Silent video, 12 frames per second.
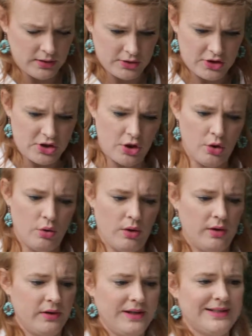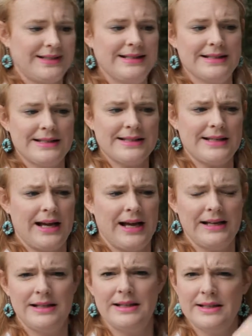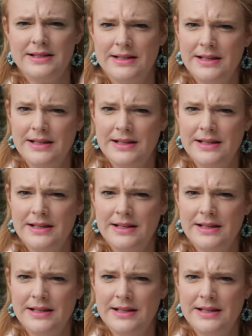So it's inside this,